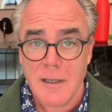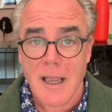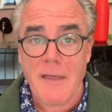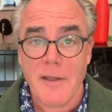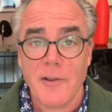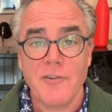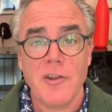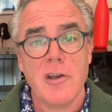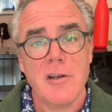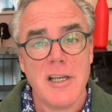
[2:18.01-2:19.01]
And they are
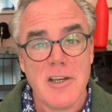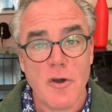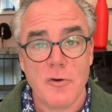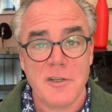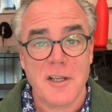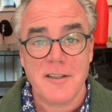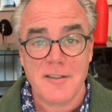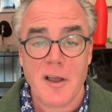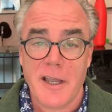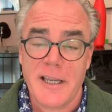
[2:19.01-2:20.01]
certainly not a
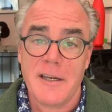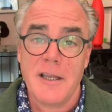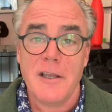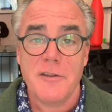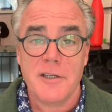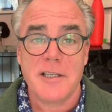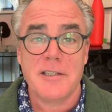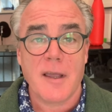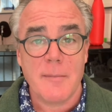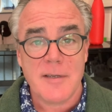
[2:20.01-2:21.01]
sign that it's
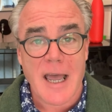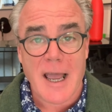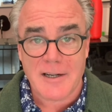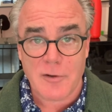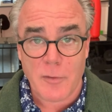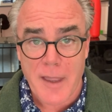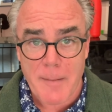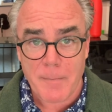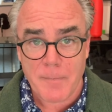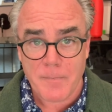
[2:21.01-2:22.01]
time to act on
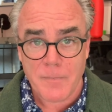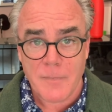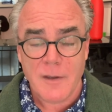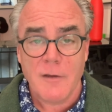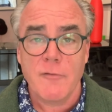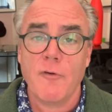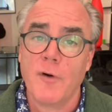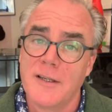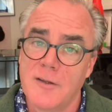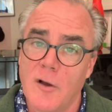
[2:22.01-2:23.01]
them. For
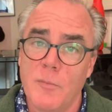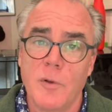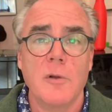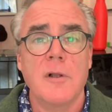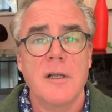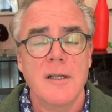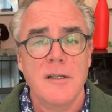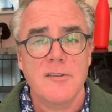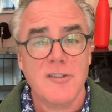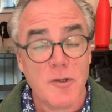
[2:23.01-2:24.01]
example,
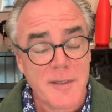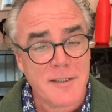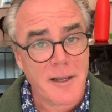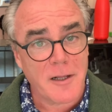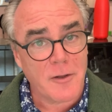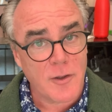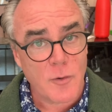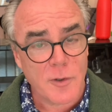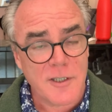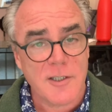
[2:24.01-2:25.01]
suicidal
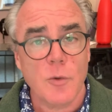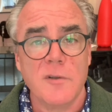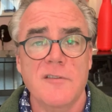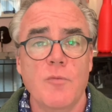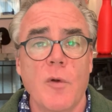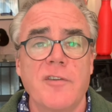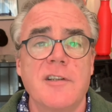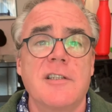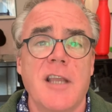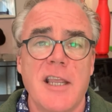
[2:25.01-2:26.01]
thoughts, thoughts of wanting
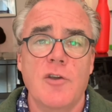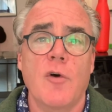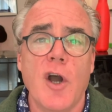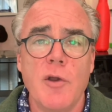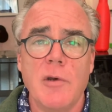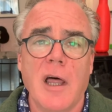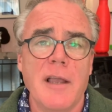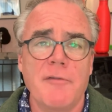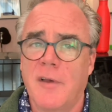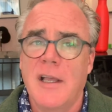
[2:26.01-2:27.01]
to take your own
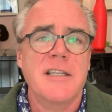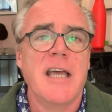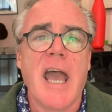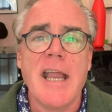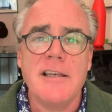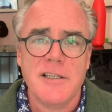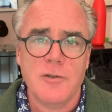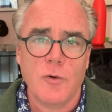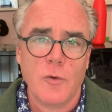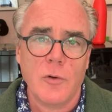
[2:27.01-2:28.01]
life, to end it
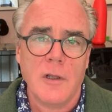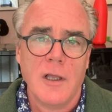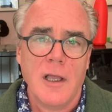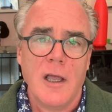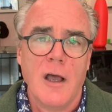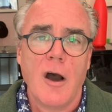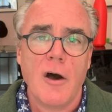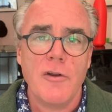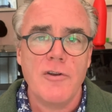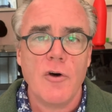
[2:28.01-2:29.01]
all,
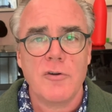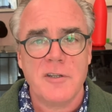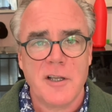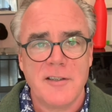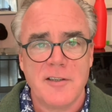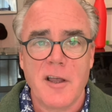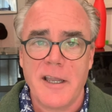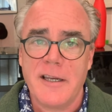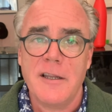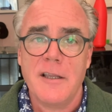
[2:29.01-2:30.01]
are not a
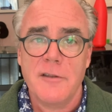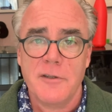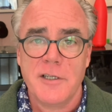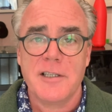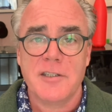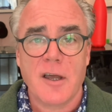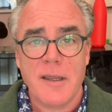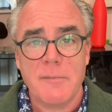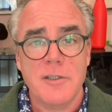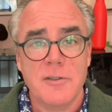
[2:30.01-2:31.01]
sign that it's
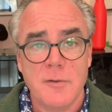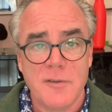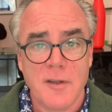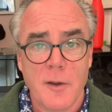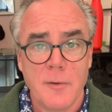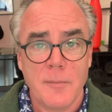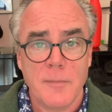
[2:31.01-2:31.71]
time to do so.